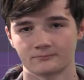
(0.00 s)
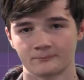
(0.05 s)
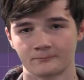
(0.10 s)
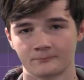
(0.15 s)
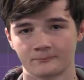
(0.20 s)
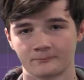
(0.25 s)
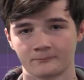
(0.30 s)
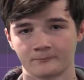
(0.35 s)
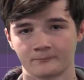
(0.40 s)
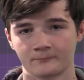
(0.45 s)

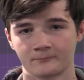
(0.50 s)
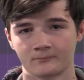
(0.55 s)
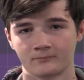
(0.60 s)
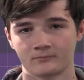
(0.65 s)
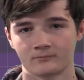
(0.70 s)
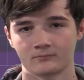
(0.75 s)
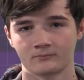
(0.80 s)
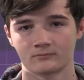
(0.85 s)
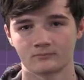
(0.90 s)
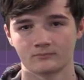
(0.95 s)

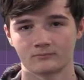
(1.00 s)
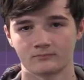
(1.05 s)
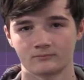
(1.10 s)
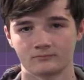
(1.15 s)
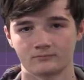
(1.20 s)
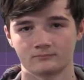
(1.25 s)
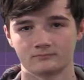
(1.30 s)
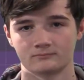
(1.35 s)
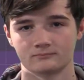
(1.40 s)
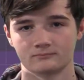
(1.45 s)

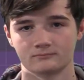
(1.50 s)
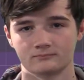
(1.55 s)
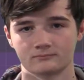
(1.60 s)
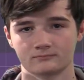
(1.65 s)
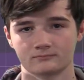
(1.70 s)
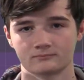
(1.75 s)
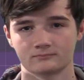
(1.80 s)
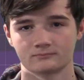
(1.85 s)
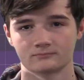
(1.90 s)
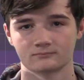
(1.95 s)

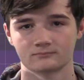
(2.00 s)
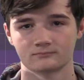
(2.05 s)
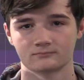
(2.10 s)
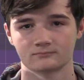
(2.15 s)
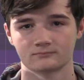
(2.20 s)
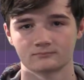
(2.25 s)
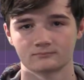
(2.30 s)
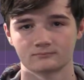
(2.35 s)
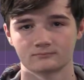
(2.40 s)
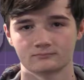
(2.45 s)

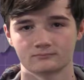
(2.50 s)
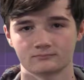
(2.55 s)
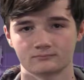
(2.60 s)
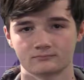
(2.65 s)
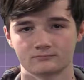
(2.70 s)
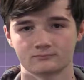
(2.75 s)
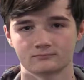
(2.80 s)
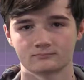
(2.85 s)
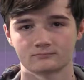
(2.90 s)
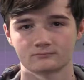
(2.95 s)

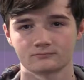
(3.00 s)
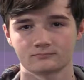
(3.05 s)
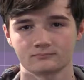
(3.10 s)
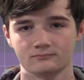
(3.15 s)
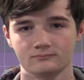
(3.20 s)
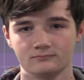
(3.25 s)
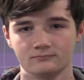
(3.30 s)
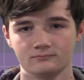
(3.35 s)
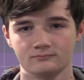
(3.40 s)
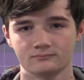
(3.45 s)

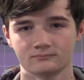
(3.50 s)
No words are spoken by the person on screen.